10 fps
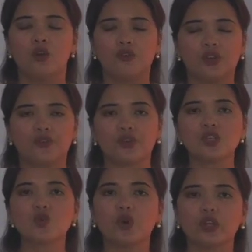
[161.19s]
For the
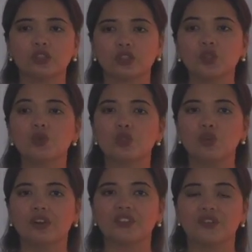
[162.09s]
first quarter, we
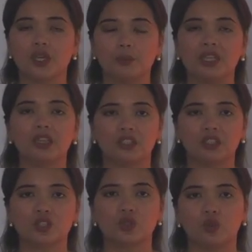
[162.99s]
do have the Philippine
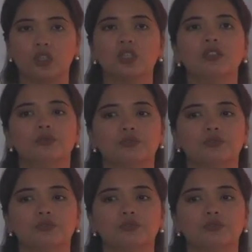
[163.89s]
literature,